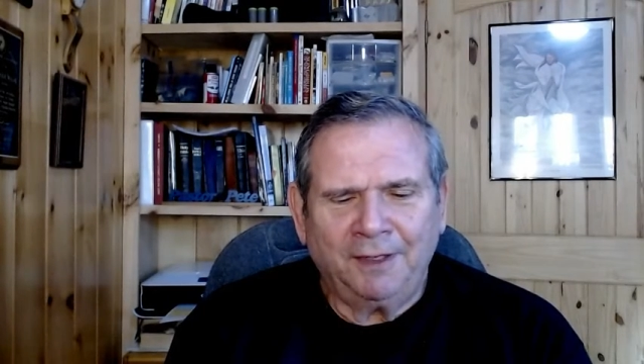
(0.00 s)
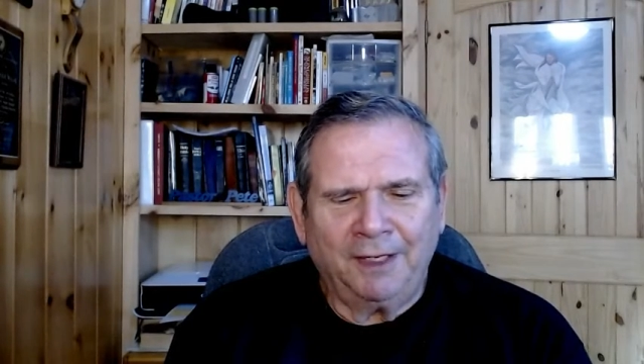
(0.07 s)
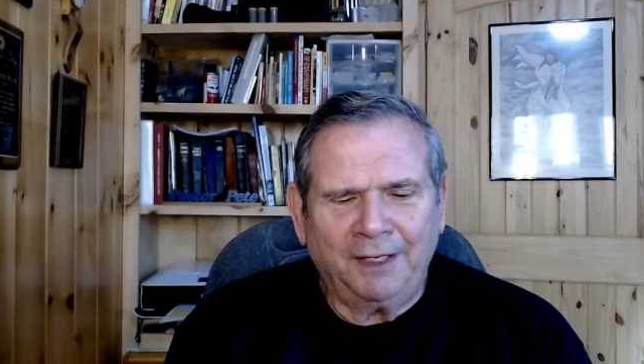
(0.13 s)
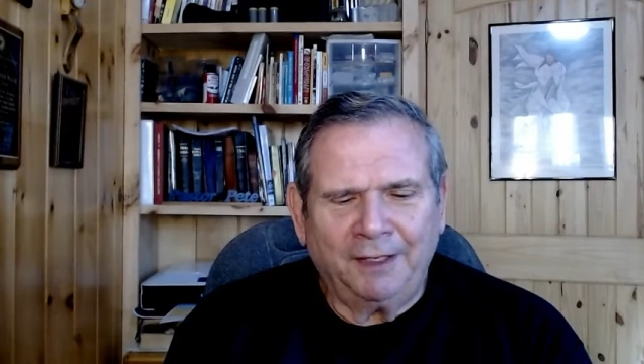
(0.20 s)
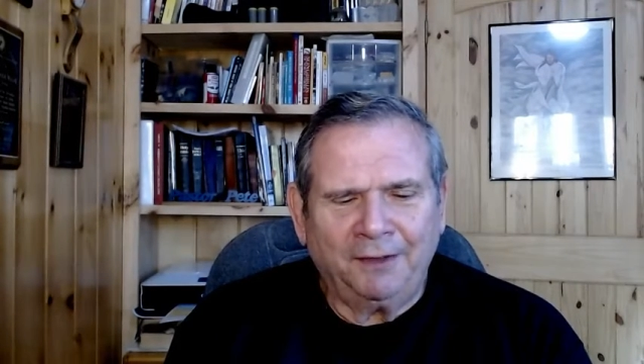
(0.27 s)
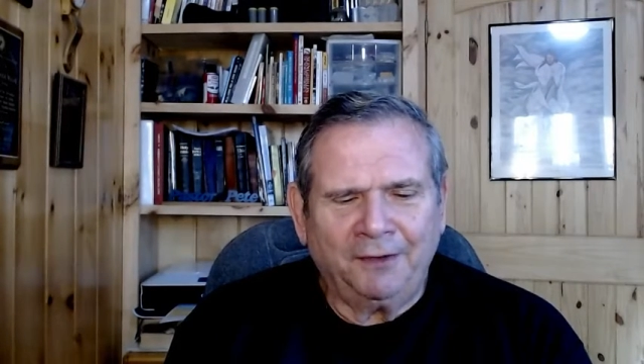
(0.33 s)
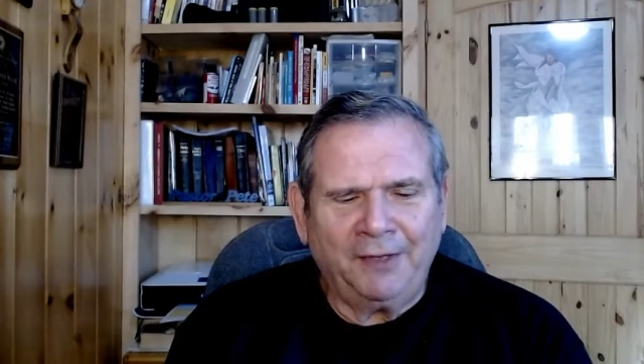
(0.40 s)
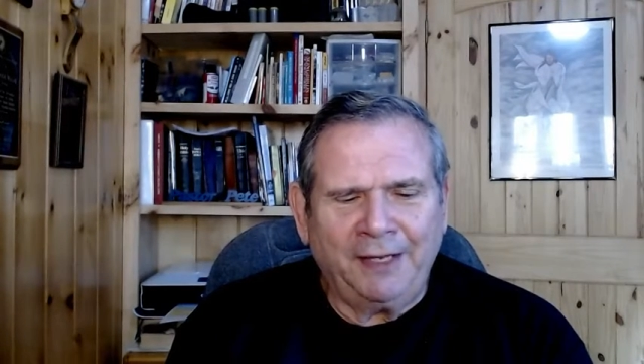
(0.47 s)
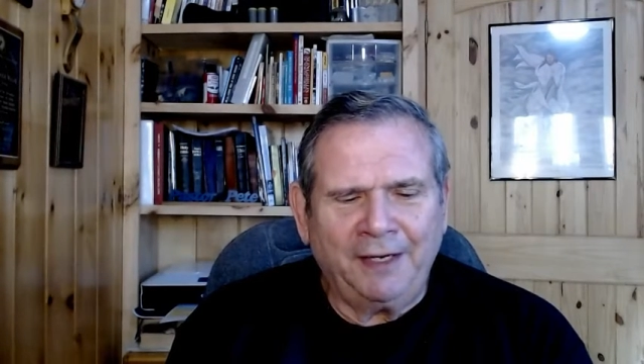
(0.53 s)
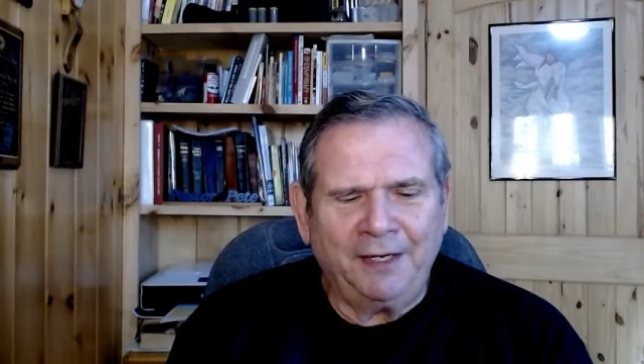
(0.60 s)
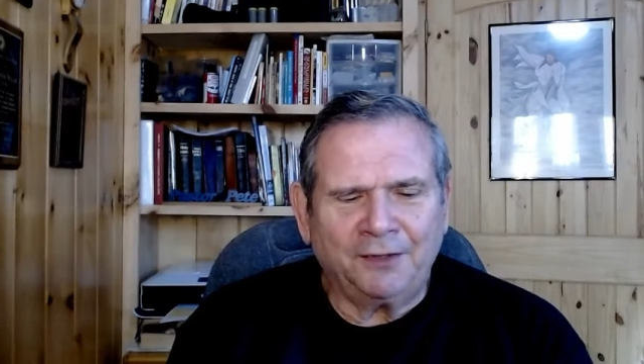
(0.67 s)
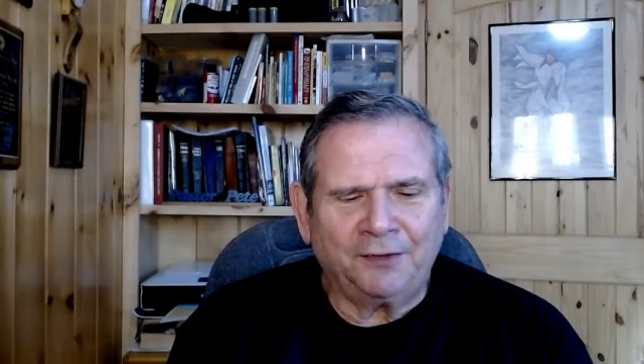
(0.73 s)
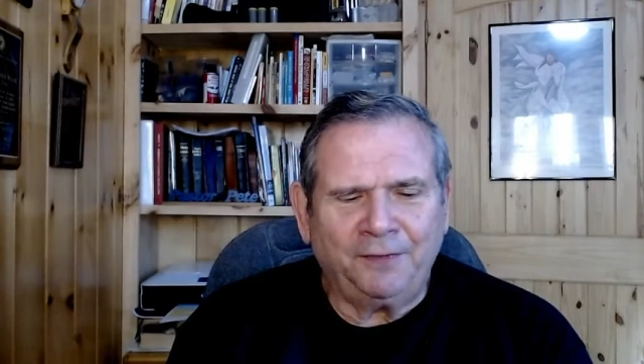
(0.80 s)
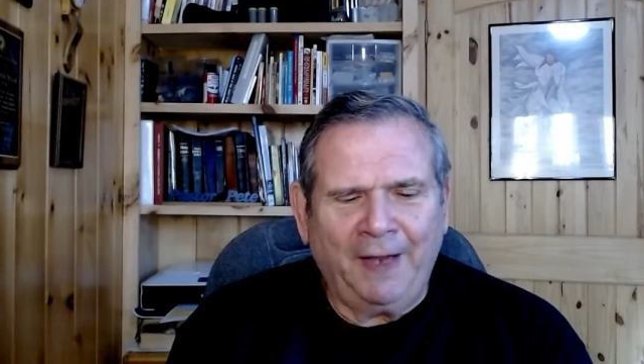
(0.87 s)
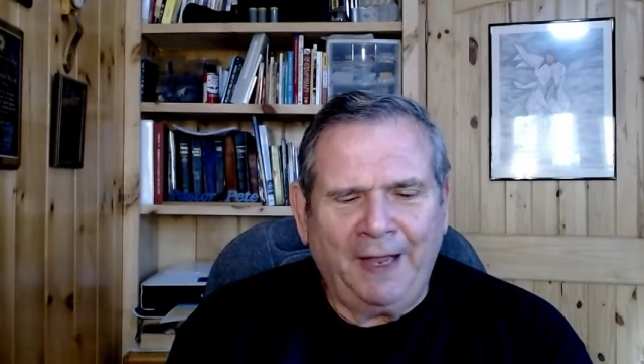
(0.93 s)
uh, that
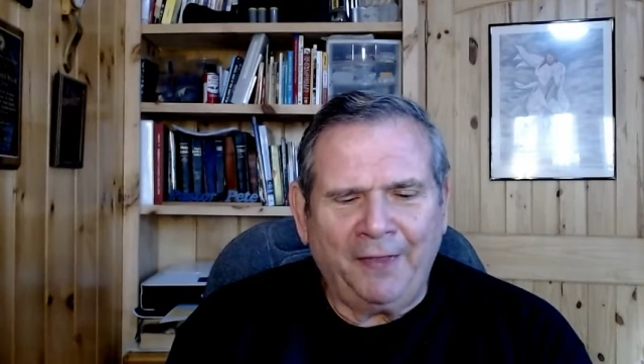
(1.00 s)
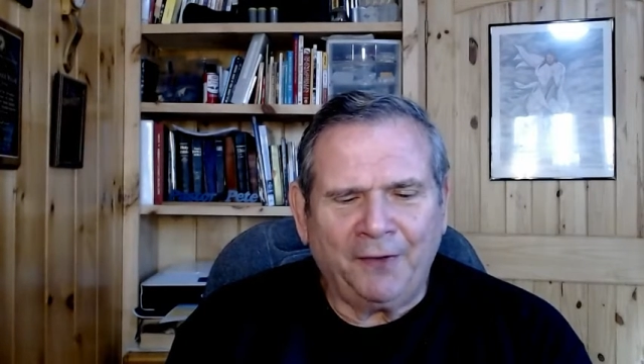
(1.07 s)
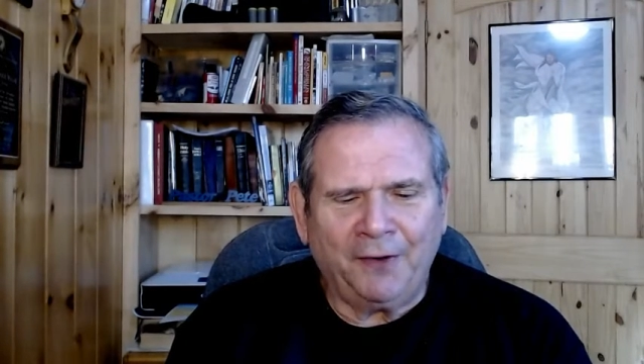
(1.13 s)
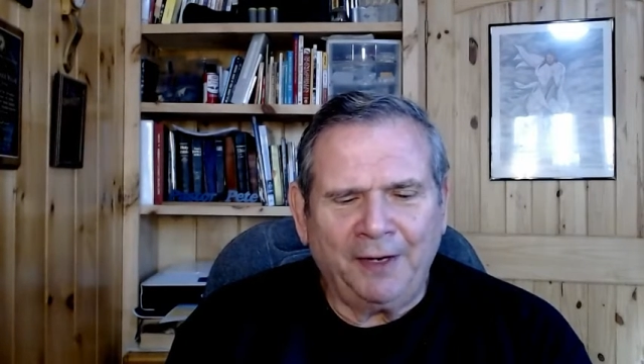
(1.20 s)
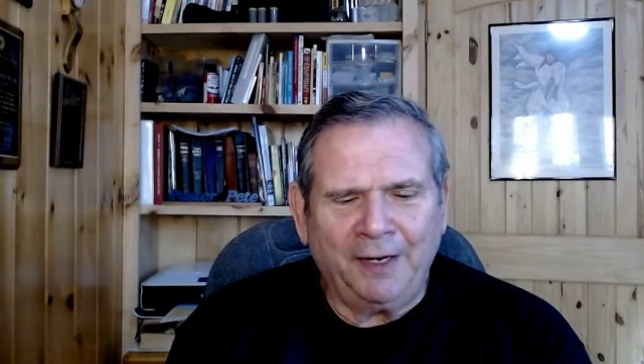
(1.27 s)
his father